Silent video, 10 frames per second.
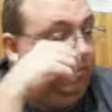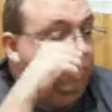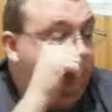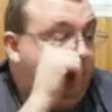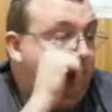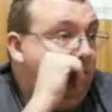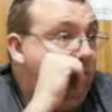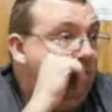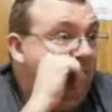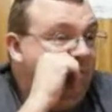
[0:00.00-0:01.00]
Oh.
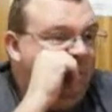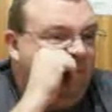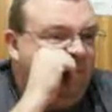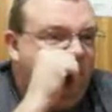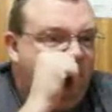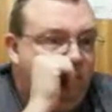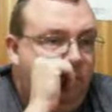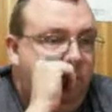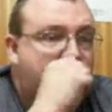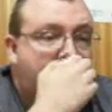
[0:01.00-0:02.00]

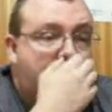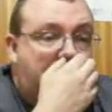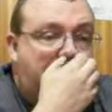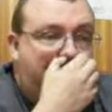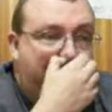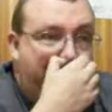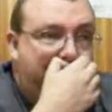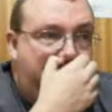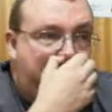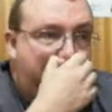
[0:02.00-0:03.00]
I don't like
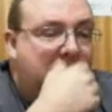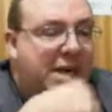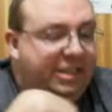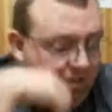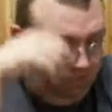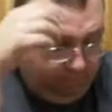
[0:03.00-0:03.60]
you. I know.